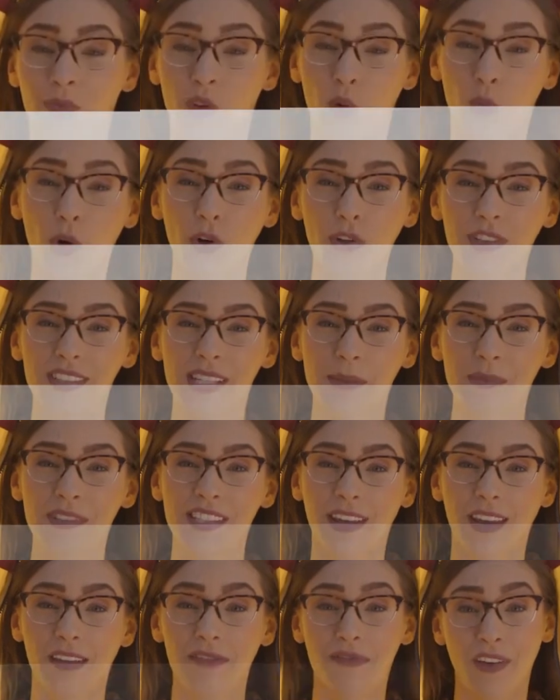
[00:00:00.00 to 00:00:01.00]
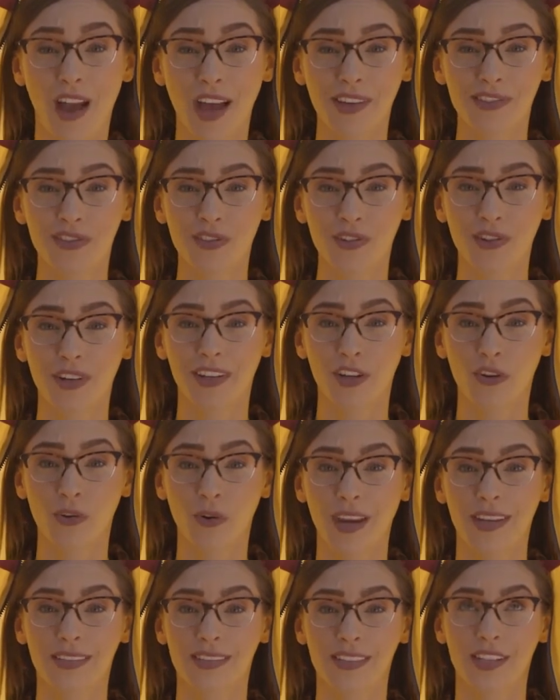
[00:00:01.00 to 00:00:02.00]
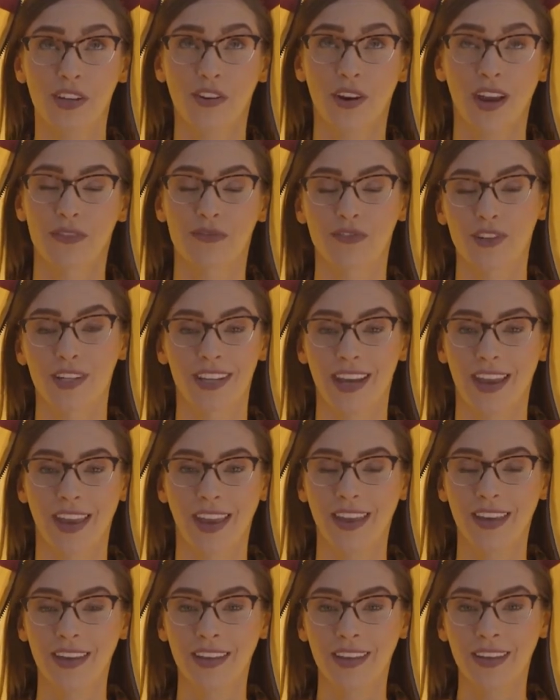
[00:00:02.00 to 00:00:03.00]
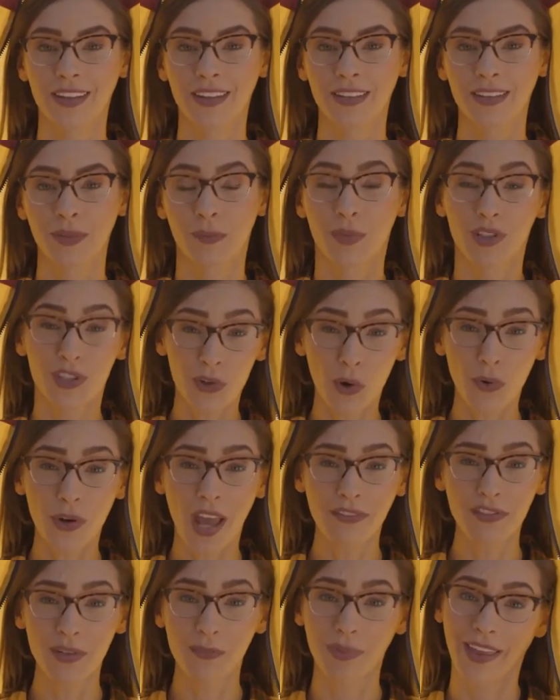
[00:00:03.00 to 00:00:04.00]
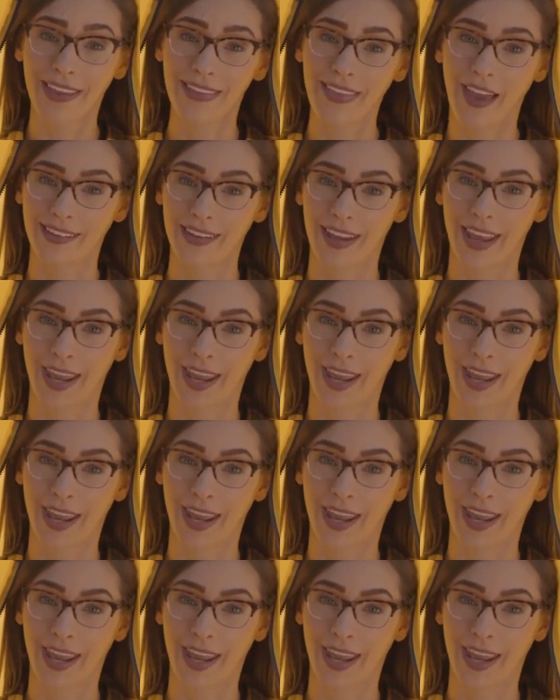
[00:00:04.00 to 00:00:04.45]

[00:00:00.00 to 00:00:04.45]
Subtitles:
The world seems to get faster and crazier every day. But you don't have to play that